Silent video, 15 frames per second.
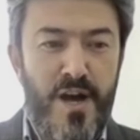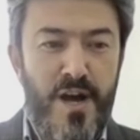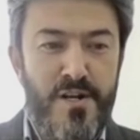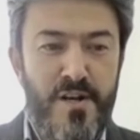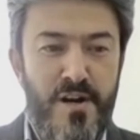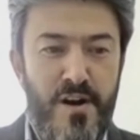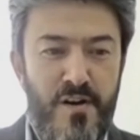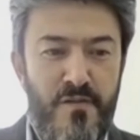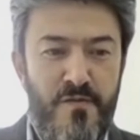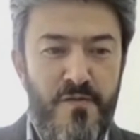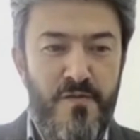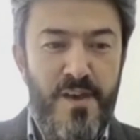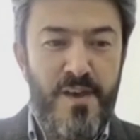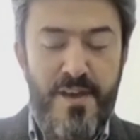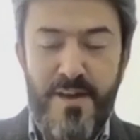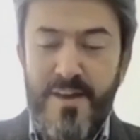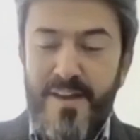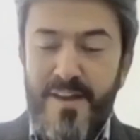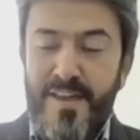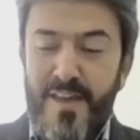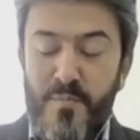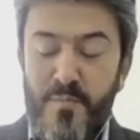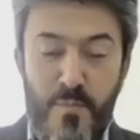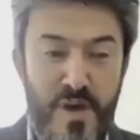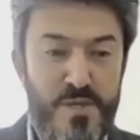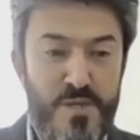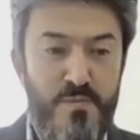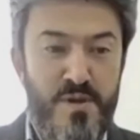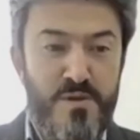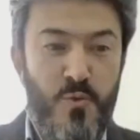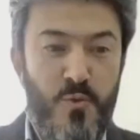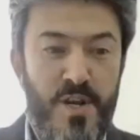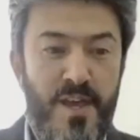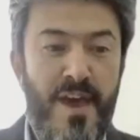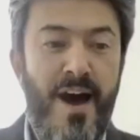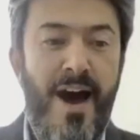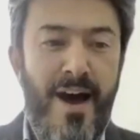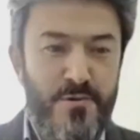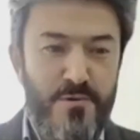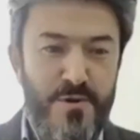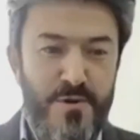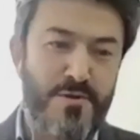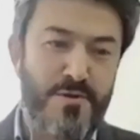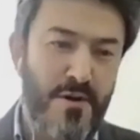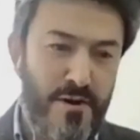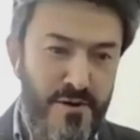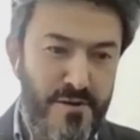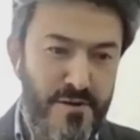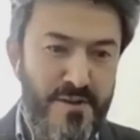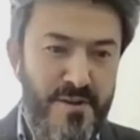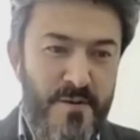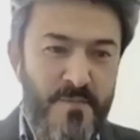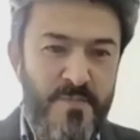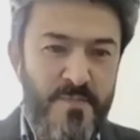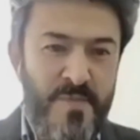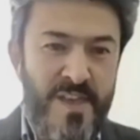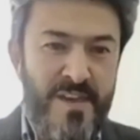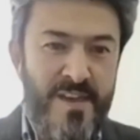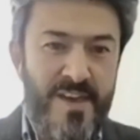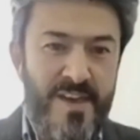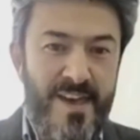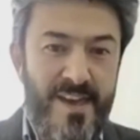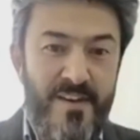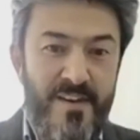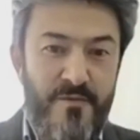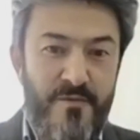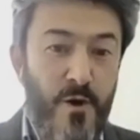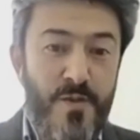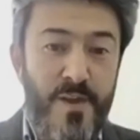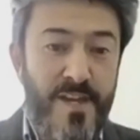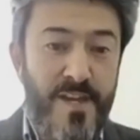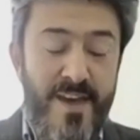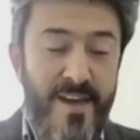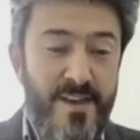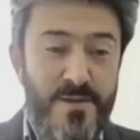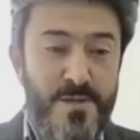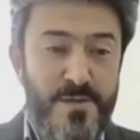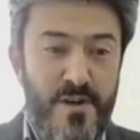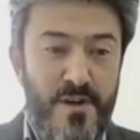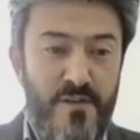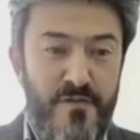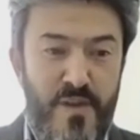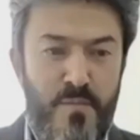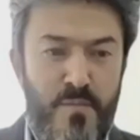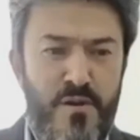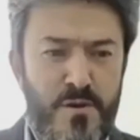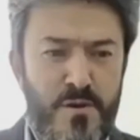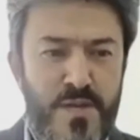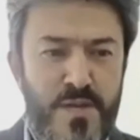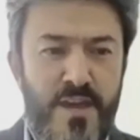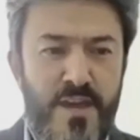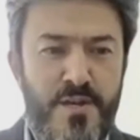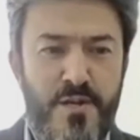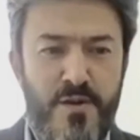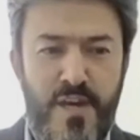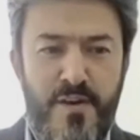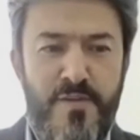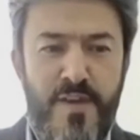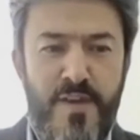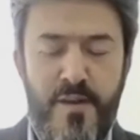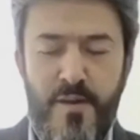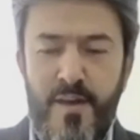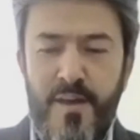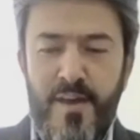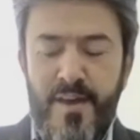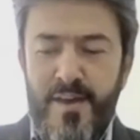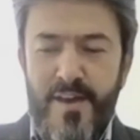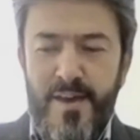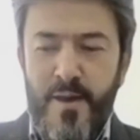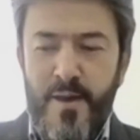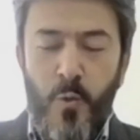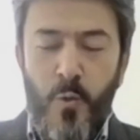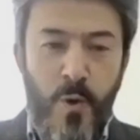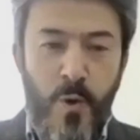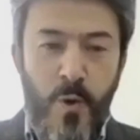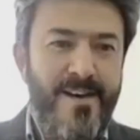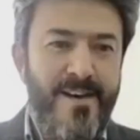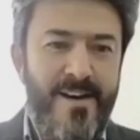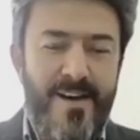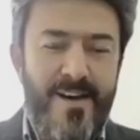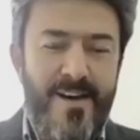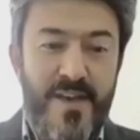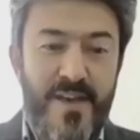one of the investment with the highest return. For the case of immunization, I think we